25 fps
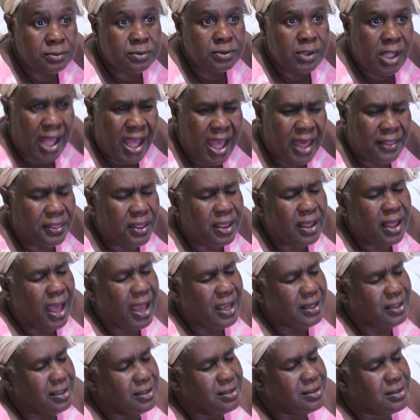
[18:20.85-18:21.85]
I think I
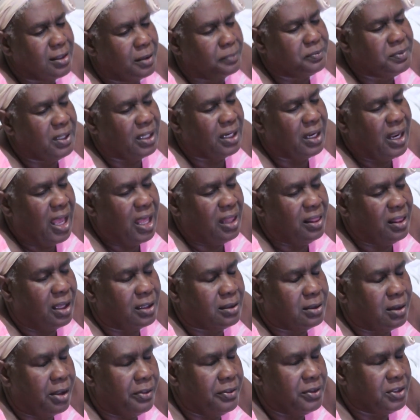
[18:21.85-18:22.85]
did something like that
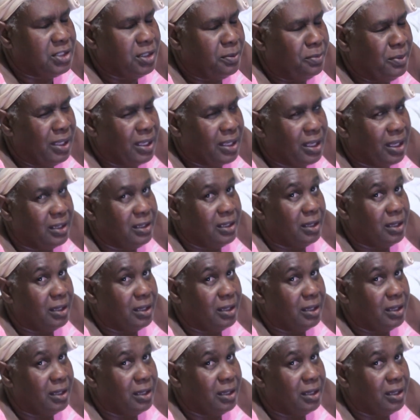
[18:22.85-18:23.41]
on the Jamaican